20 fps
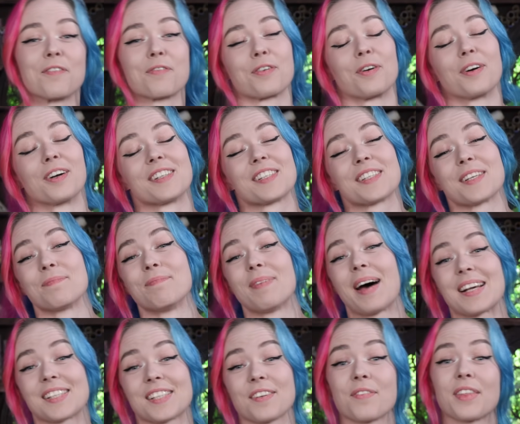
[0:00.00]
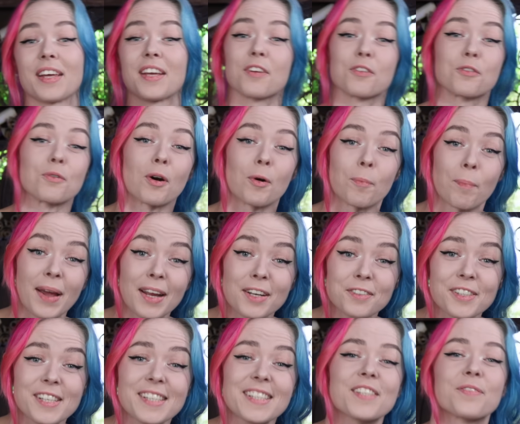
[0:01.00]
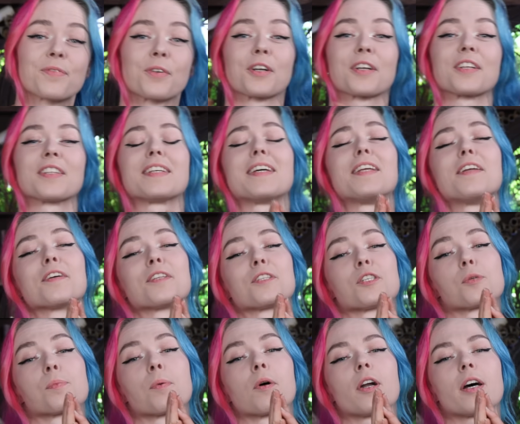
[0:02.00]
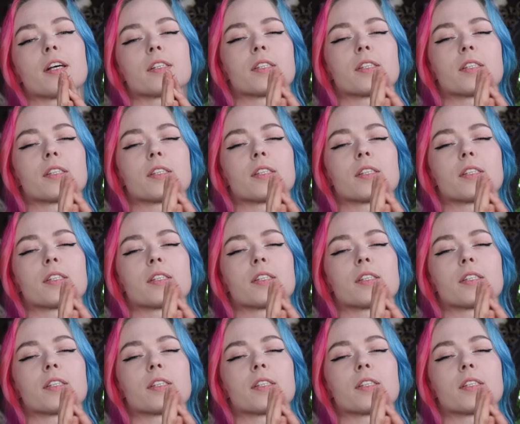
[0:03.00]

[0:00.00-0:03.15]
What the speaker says: of course, a massive thank you to our Patreons for continuing to support